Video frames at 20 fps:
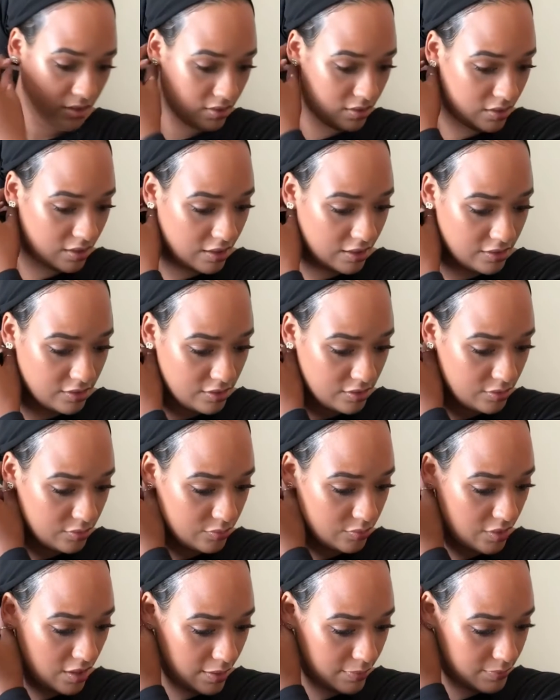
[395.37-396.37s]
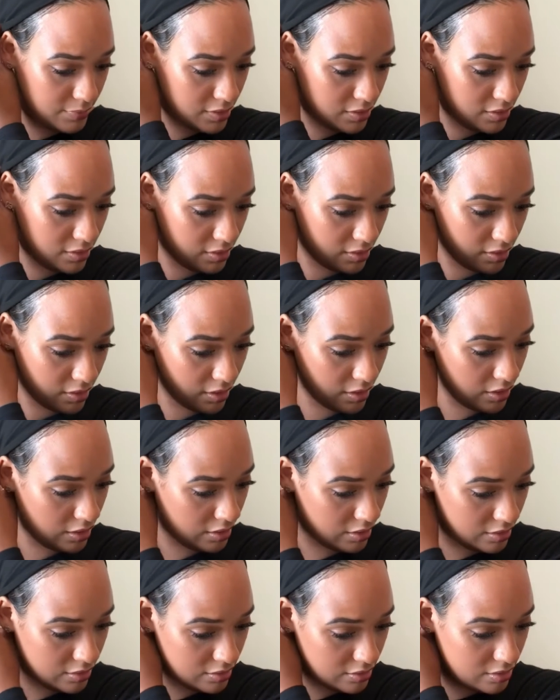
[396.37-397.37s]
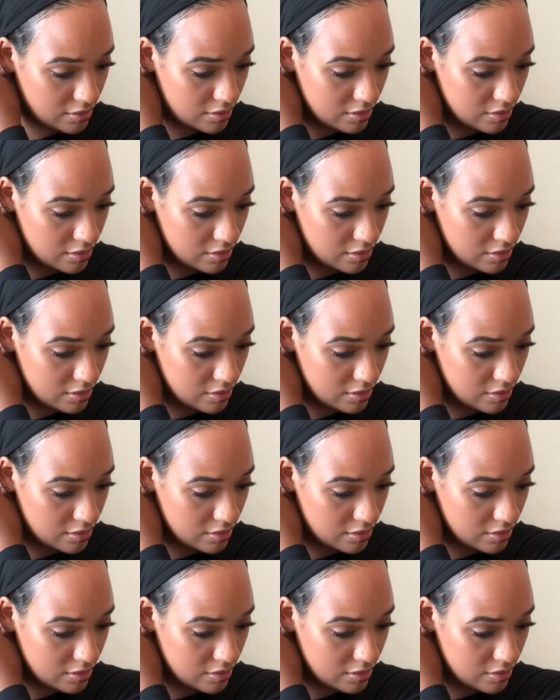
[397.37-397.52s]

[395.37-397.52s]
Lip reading: that I just wrapped, and